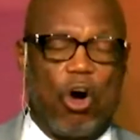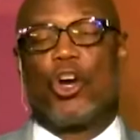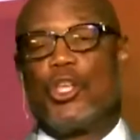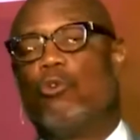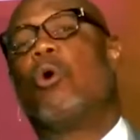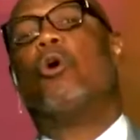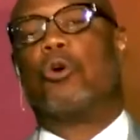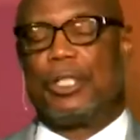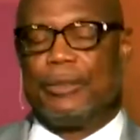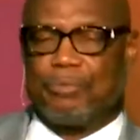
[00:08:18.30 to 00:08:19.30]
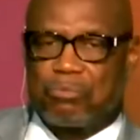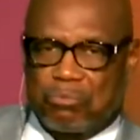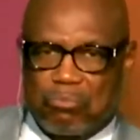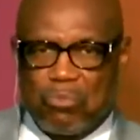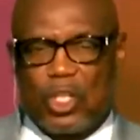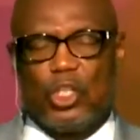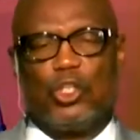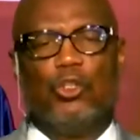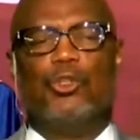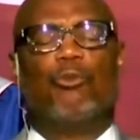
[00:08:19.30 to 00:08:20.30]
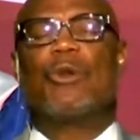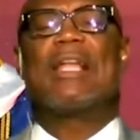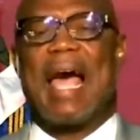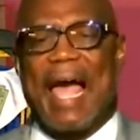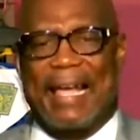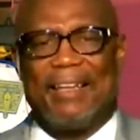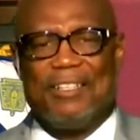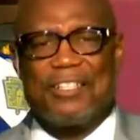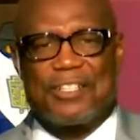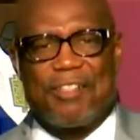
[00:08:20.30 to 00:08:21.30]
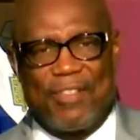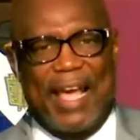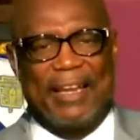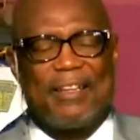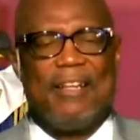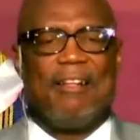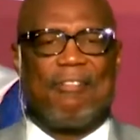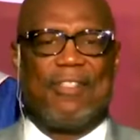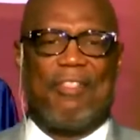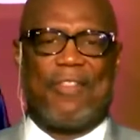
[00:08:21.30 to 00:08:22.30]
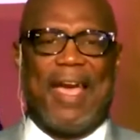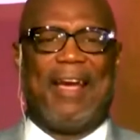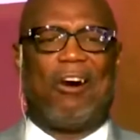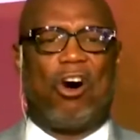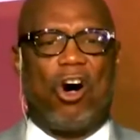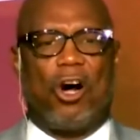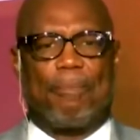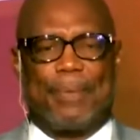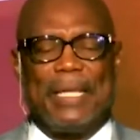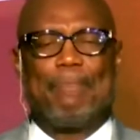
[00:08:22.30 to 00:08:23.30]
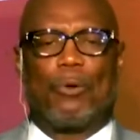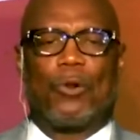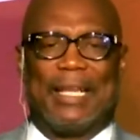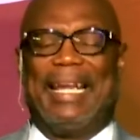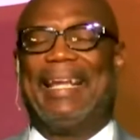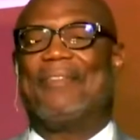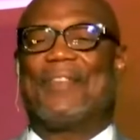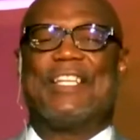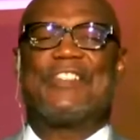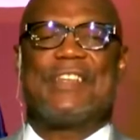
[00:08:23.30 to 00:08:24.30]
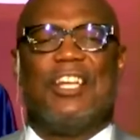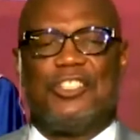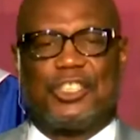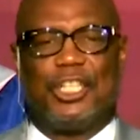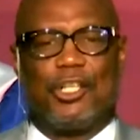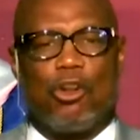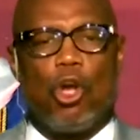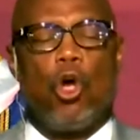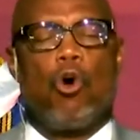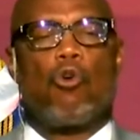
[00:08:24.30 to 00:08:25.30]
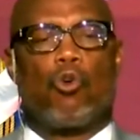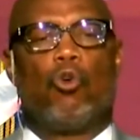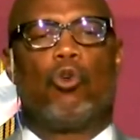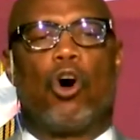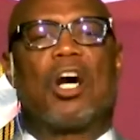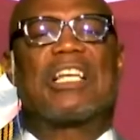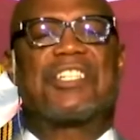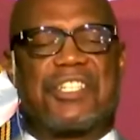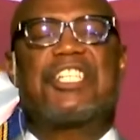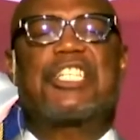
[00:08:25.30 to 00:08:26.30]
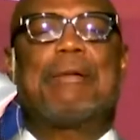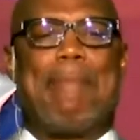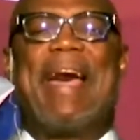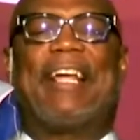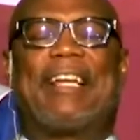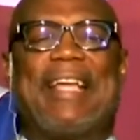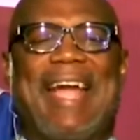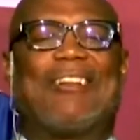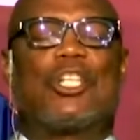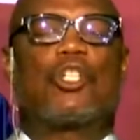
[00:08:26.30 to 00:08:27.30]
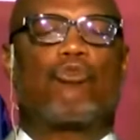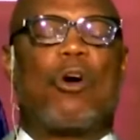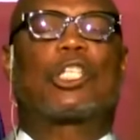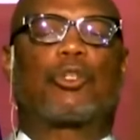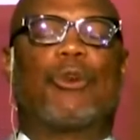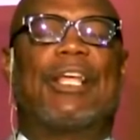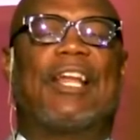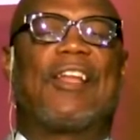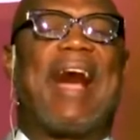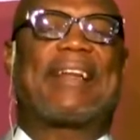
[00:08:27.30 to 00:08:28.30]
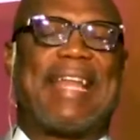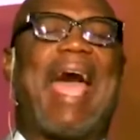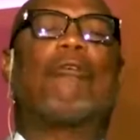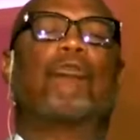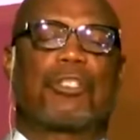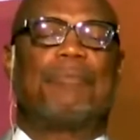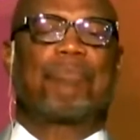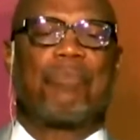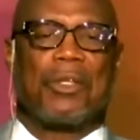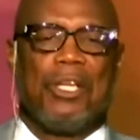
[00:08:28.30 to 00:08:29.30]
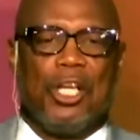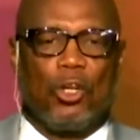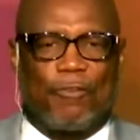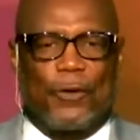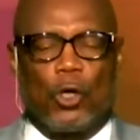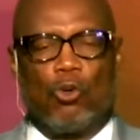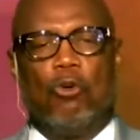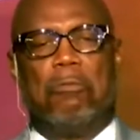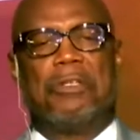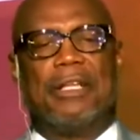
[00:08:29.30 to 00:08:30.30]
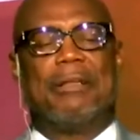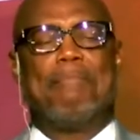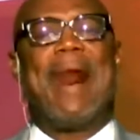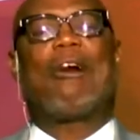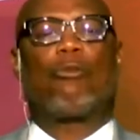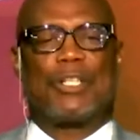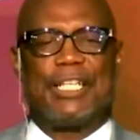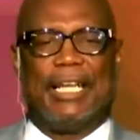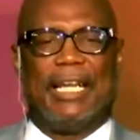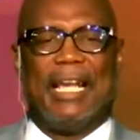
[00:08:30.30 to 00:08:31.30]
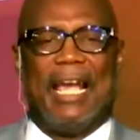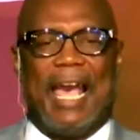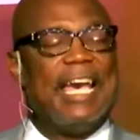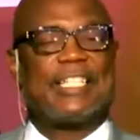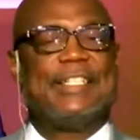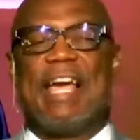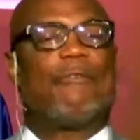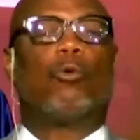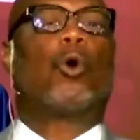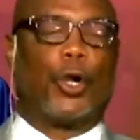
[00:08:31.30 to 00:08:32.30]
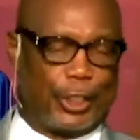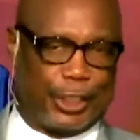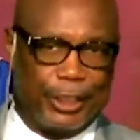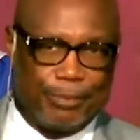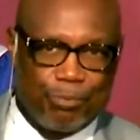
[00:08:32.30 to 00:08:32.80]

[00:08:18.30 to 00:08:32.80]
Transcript: Are you woke? Do you realize that, that there are people in this nation who are systematically and structurally locked out for whom the democracy has never worked?